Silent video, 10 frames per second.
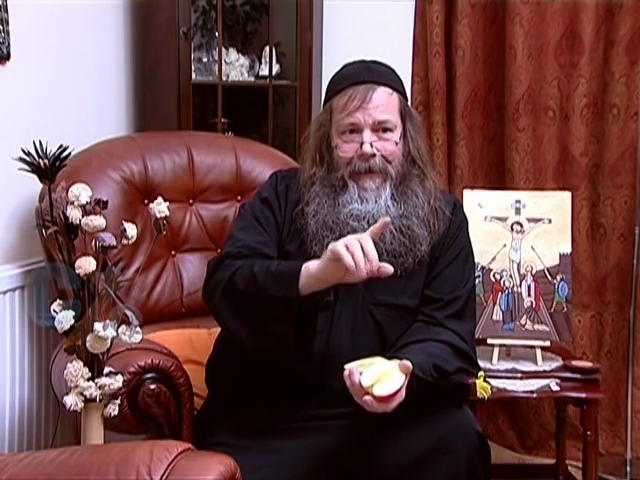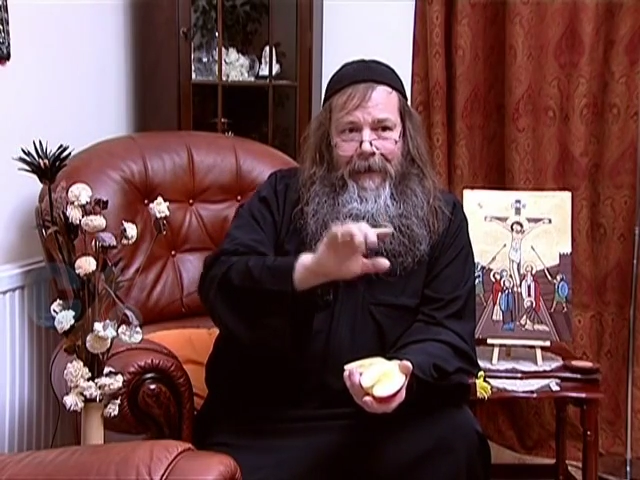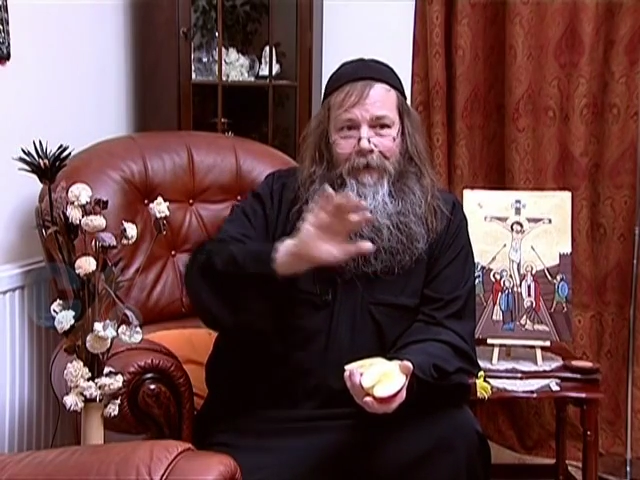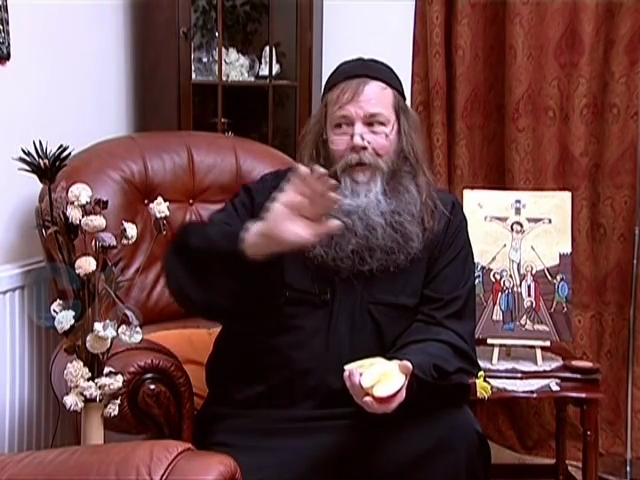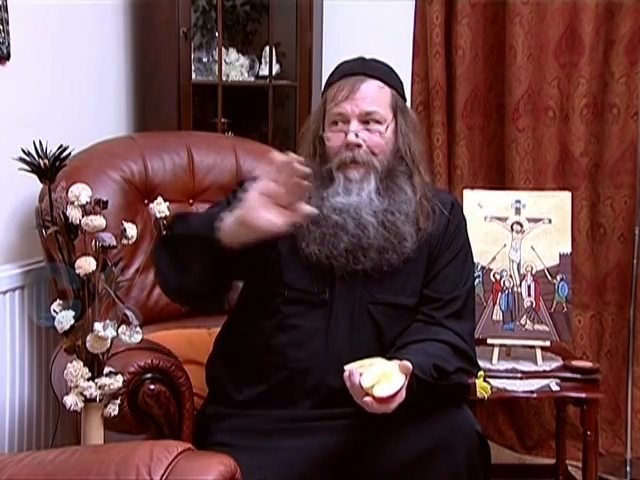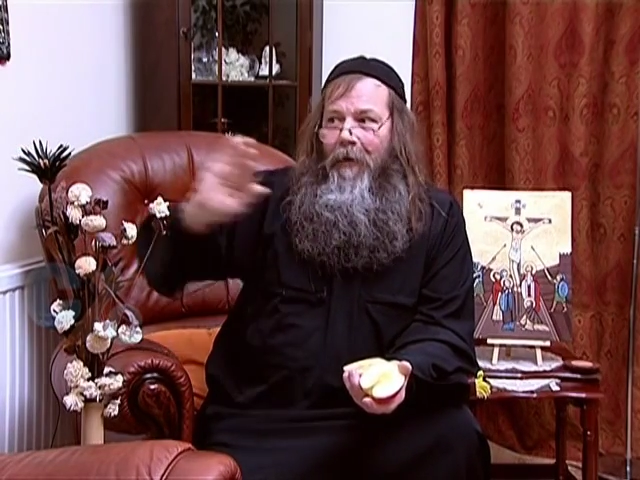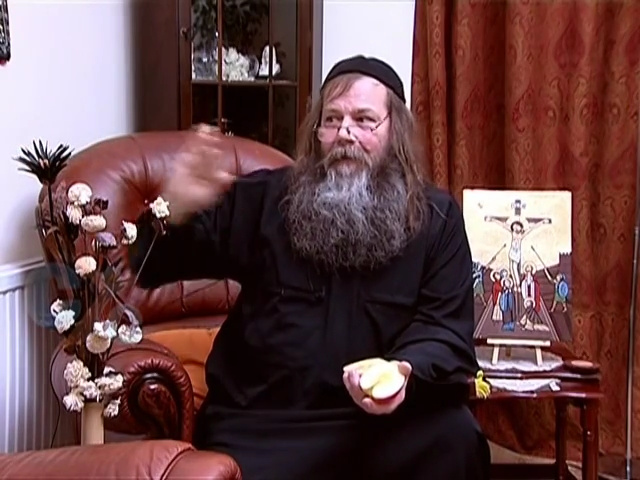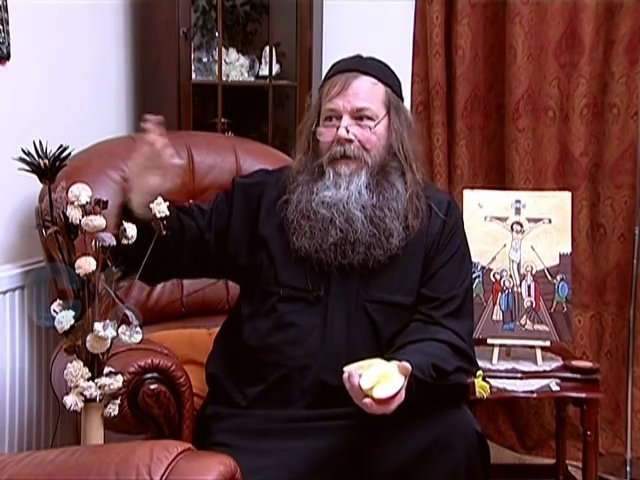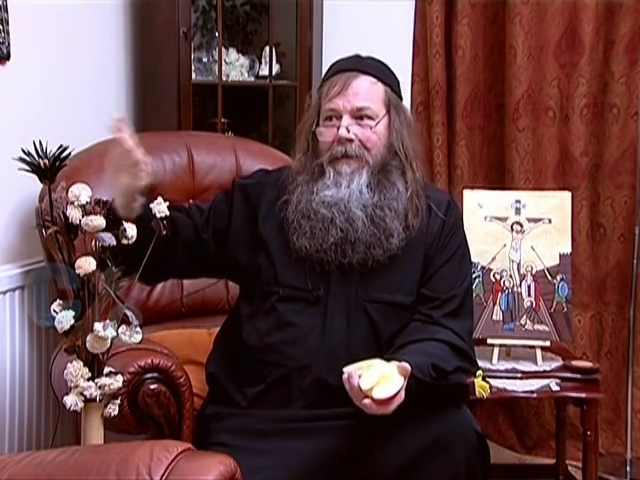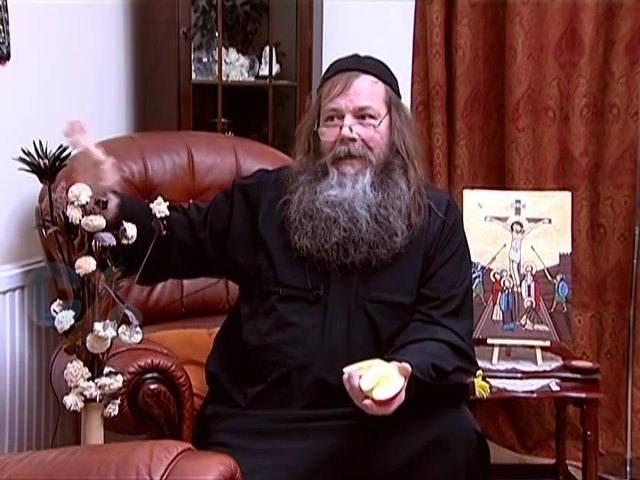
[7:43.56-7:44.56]
If you remove
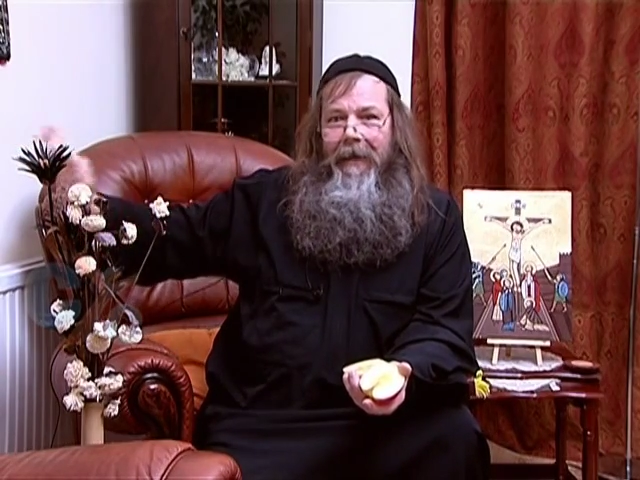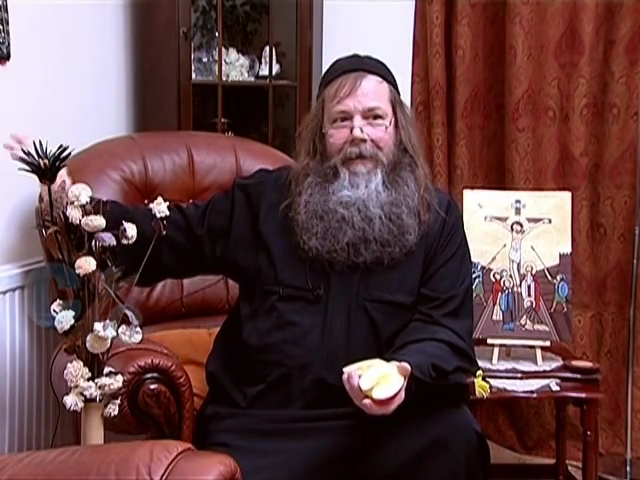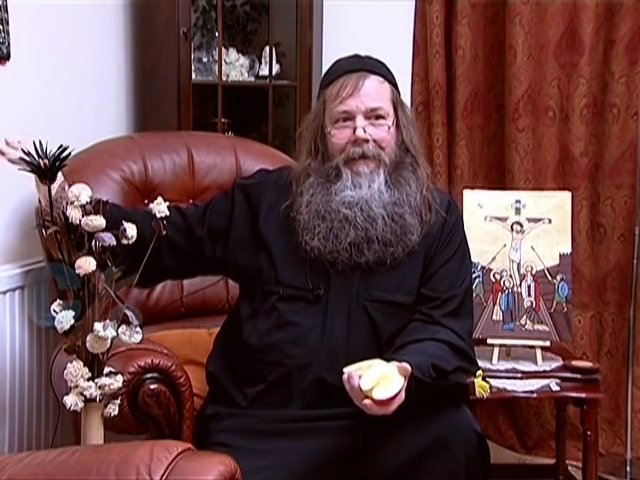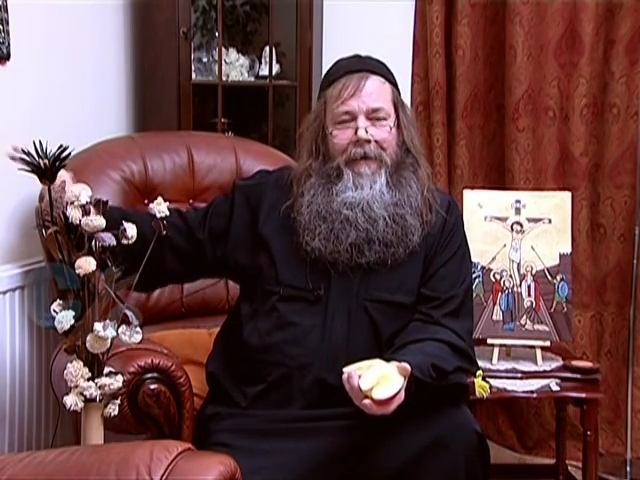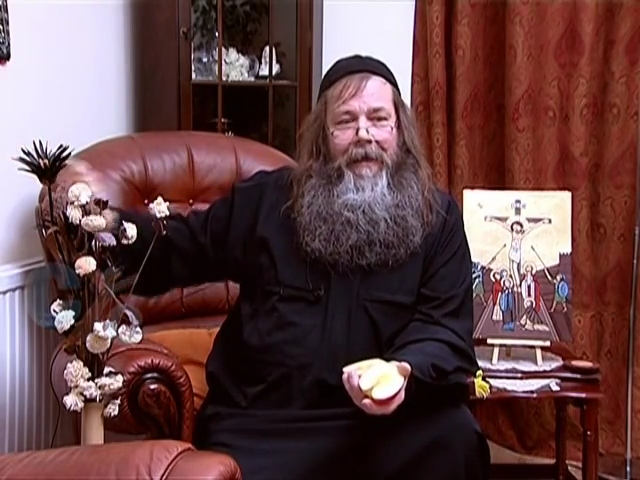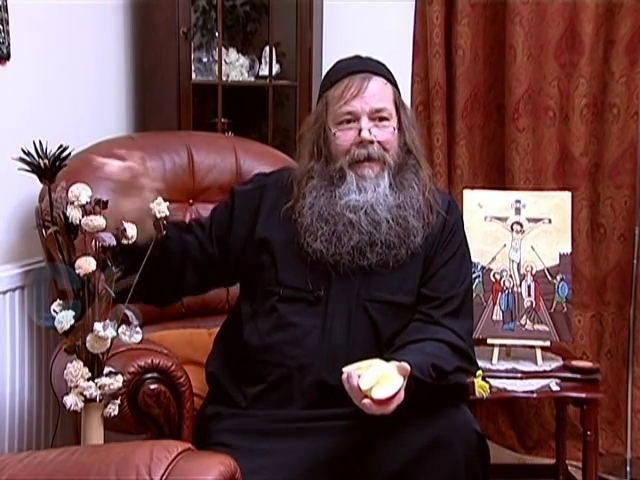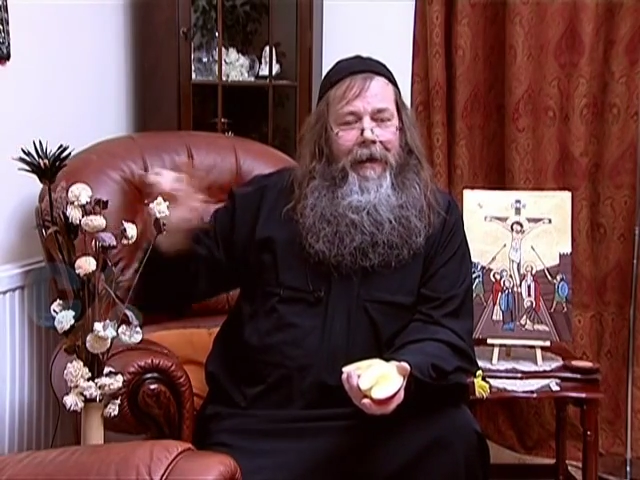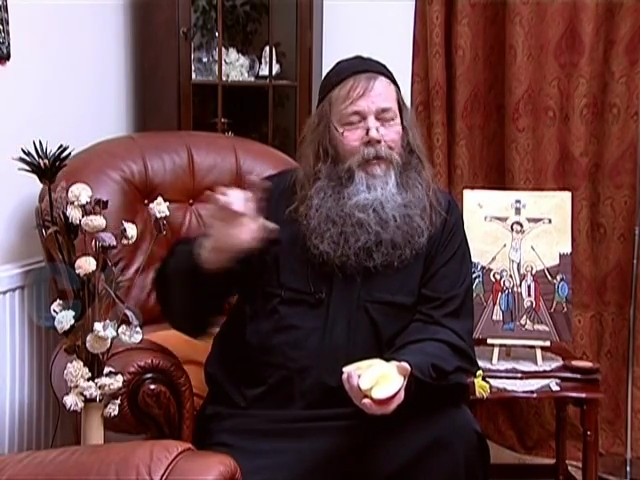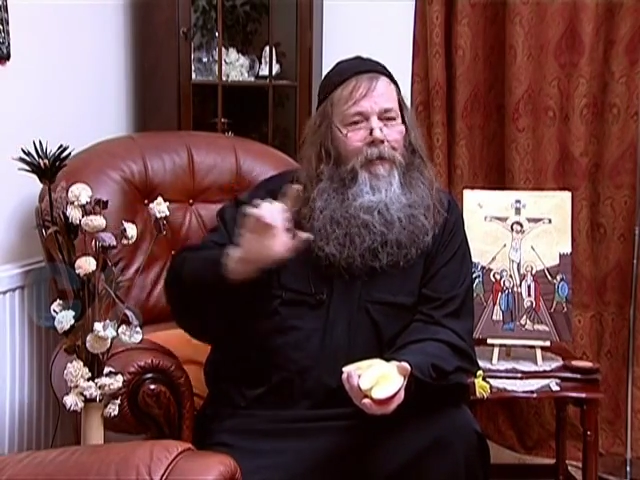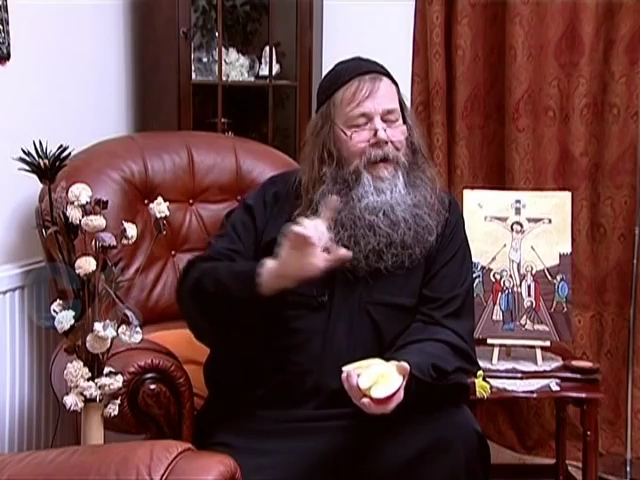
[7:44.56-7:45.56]
the sun,
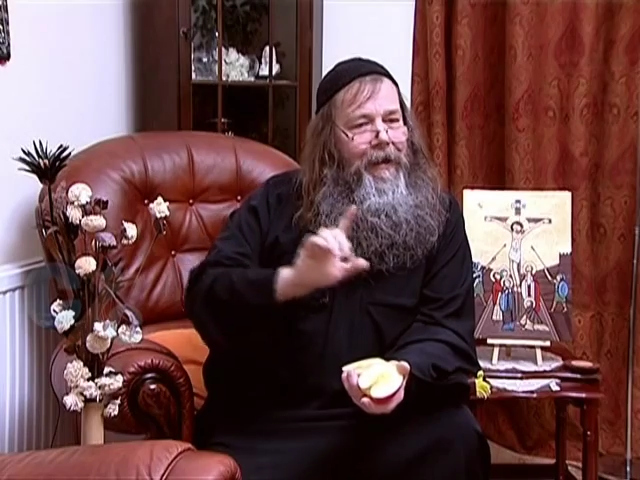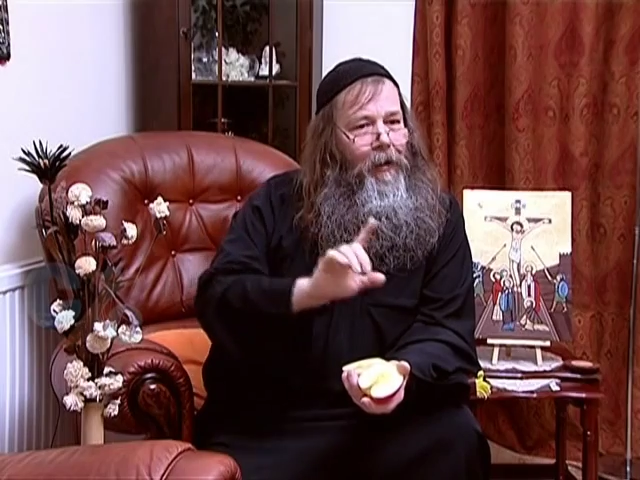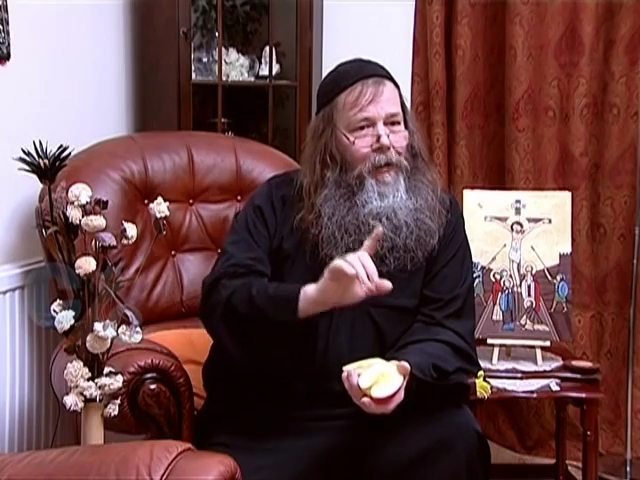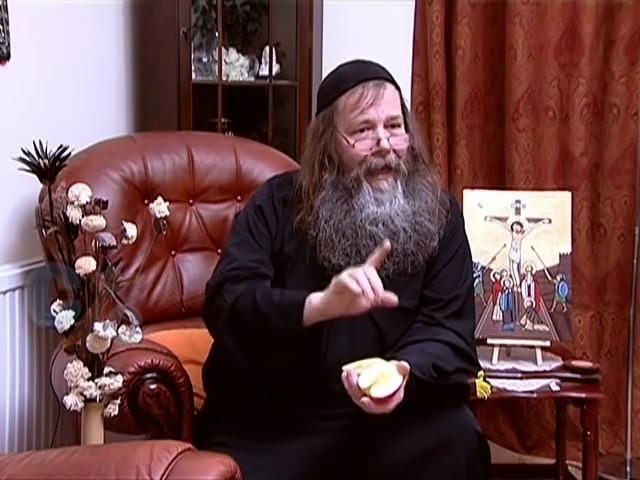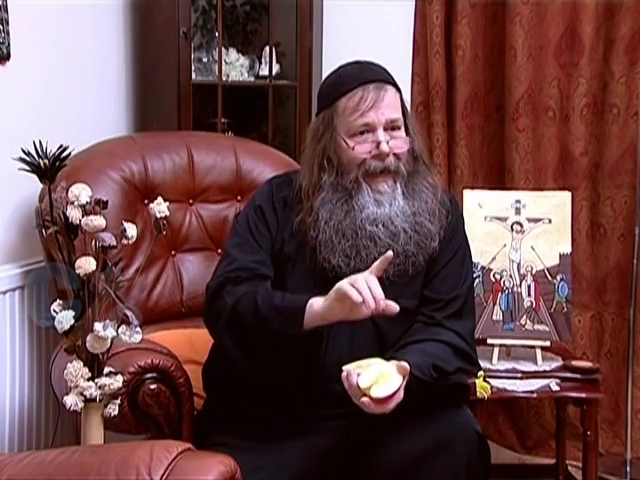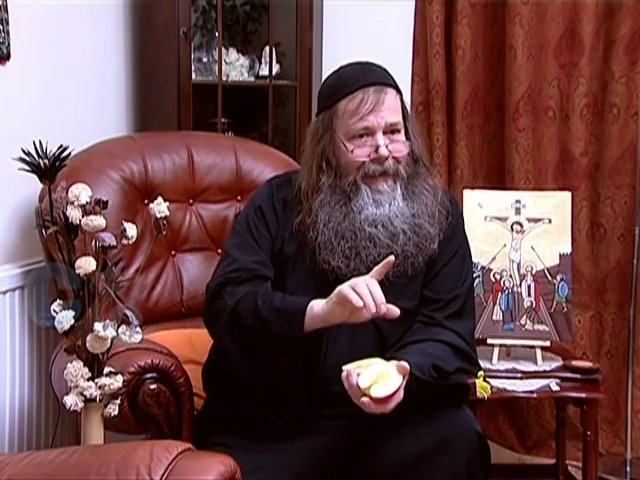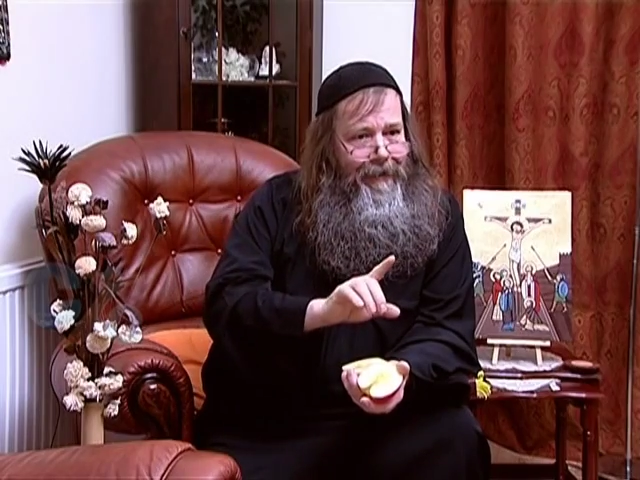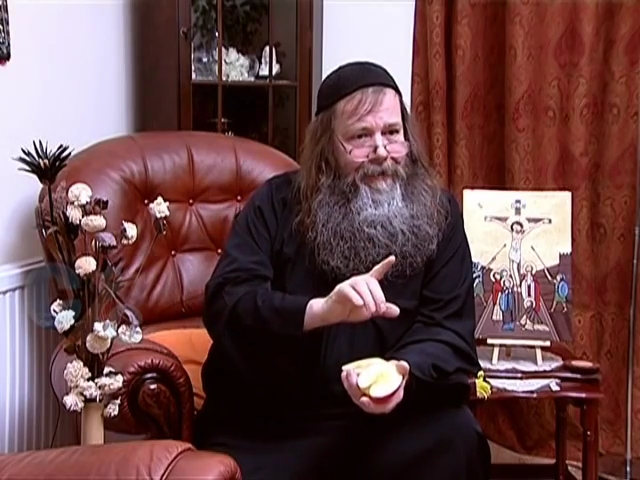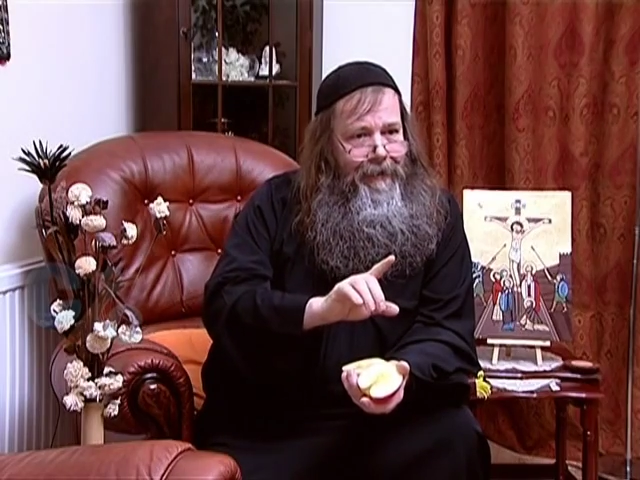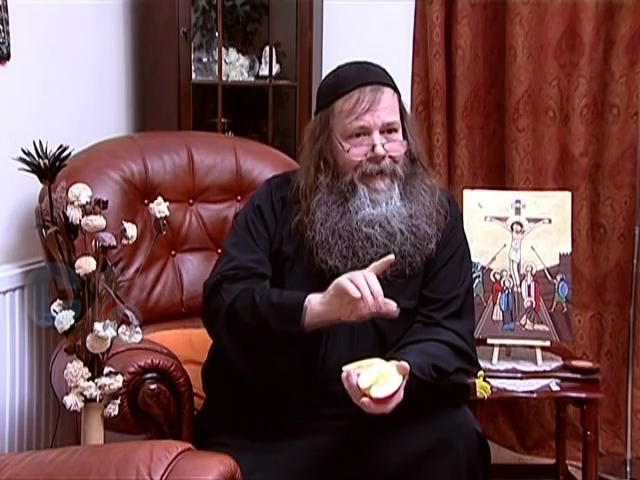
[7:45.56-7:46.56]
there will be no light.